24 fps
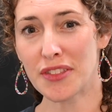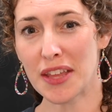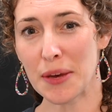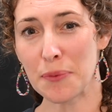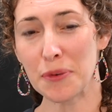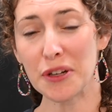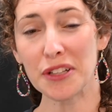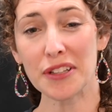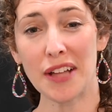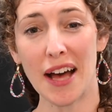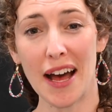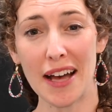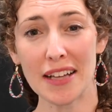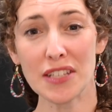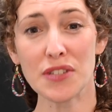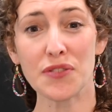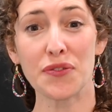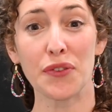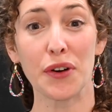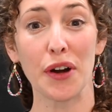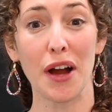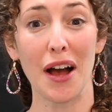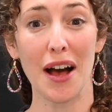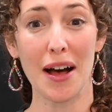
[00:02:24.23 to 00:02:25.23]
they will last
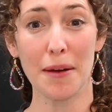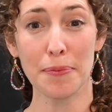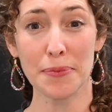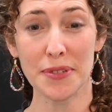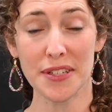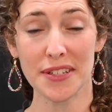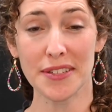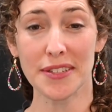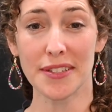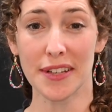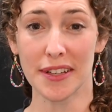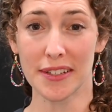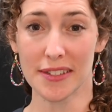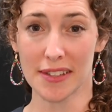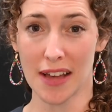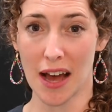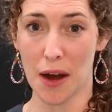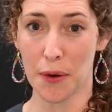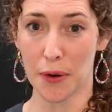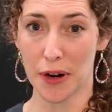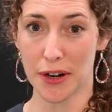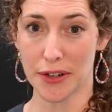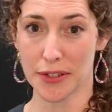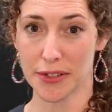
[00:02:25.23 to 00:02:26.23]
for up to six
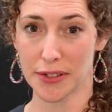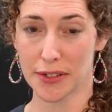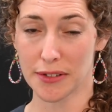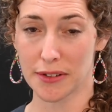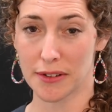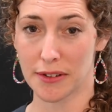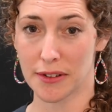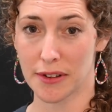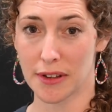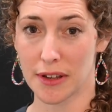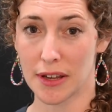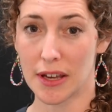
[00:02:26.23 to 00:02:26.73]
hours.